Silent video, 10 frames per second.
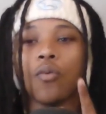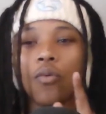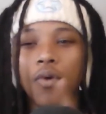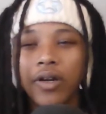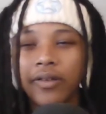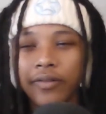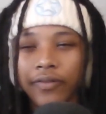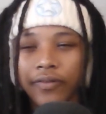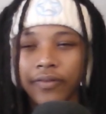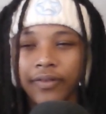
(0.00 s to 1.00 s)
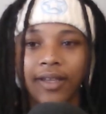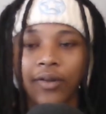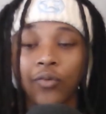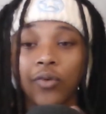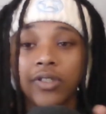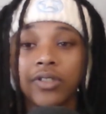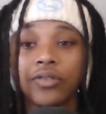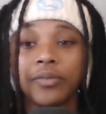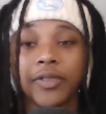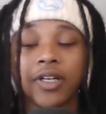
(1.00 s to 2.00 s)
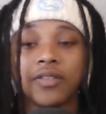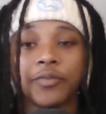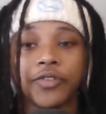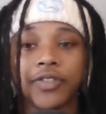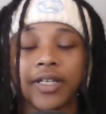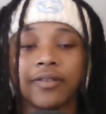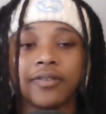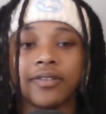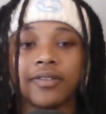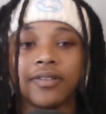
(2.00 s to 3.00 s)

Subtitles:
What if it was Norman Osborn's house?